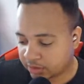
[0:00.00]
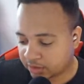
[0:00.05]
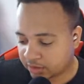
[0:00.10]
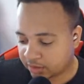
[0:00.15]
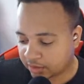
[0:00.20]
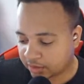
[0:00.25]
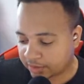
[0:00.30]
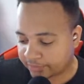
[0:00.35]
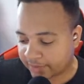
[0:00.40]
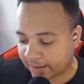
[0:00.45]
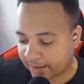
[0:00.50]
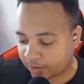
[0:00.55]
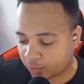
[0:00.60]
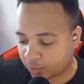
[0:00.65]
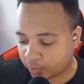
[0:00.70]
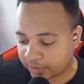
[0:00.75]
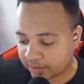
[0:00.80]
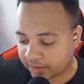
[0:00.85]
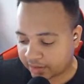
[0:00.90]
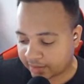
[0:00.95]
of how
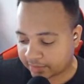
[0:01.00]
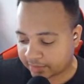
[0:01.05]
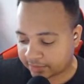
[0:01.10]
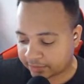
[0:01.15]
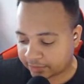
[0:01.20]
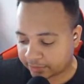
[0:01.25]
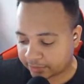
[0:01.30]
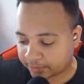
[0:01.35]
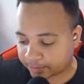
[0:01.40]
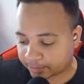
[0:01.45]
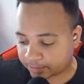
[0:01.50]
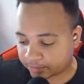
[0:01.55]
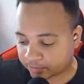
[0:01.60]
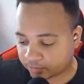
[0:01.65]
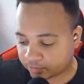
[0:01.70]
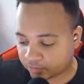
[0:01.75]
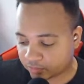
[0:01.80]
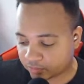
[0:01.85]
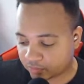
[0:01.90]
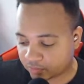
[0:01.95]
we got here.
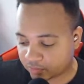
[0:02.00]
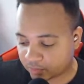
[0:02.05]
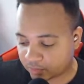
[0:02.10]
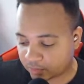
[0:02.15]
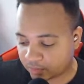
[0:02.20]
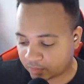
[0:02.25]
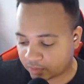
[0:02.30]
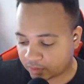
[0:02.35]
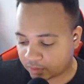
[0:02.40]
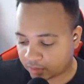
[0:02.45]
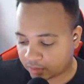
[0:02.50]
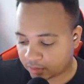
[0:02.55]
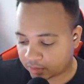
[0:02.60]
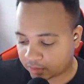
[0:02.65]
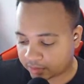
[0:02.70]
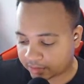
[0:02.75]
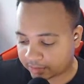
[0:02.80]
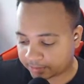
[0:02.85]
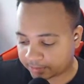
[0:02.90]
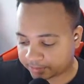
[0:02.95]
All
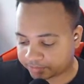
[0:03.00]
right.